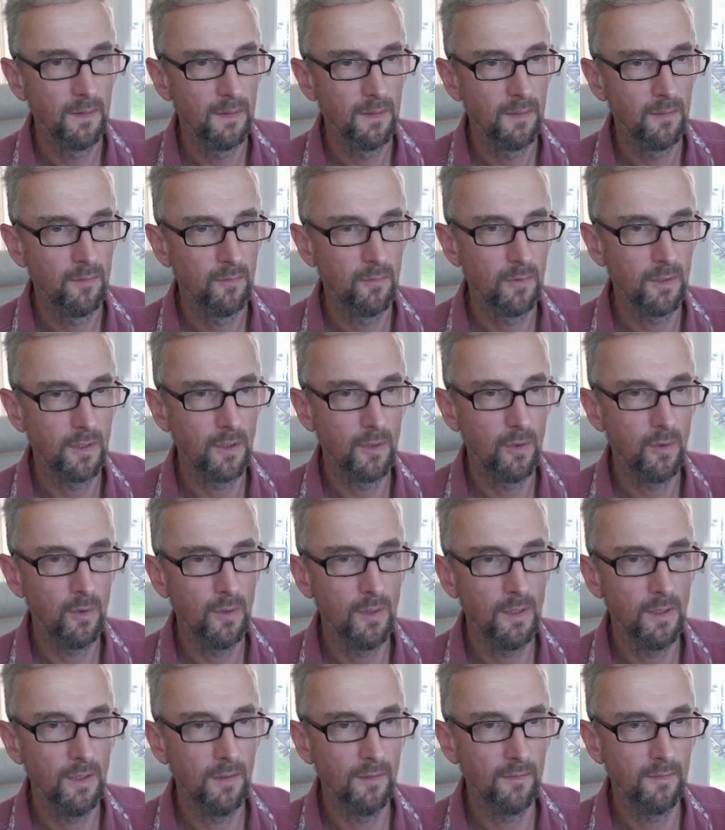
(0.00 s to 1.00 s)

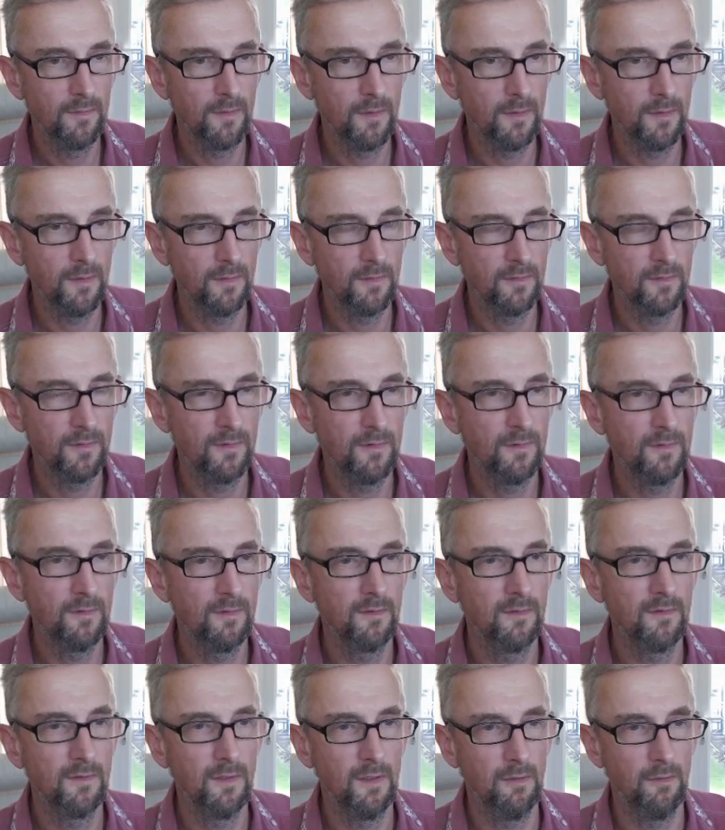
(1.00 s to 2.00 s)
requires that the
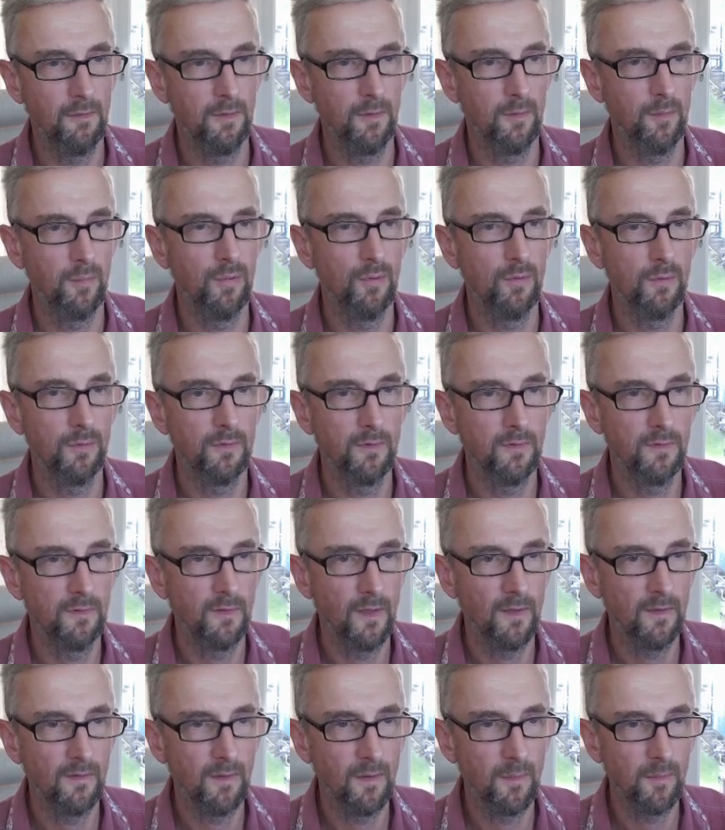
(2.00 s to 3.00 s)
serial port is
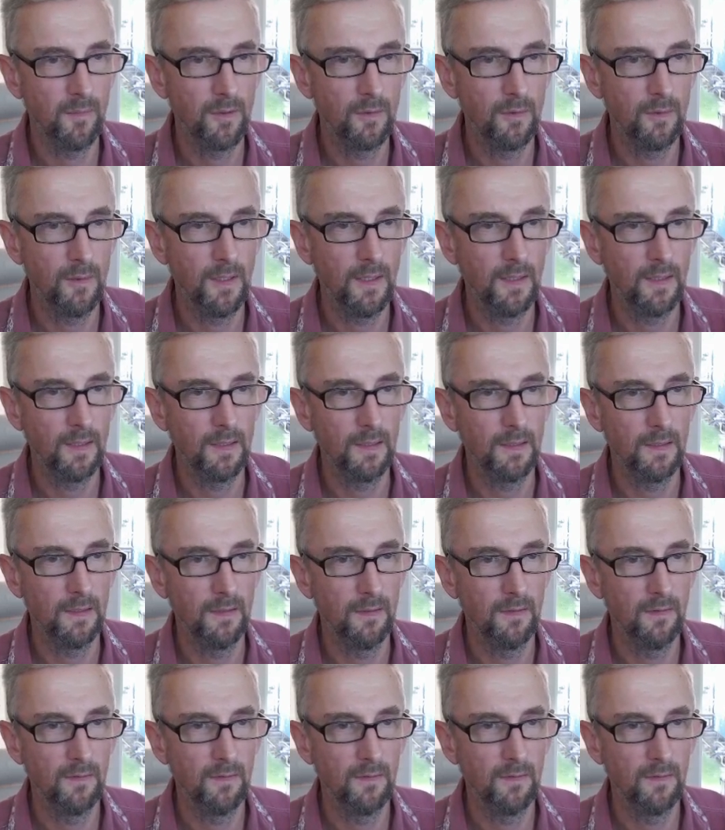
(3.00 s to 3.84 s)
set up correctly.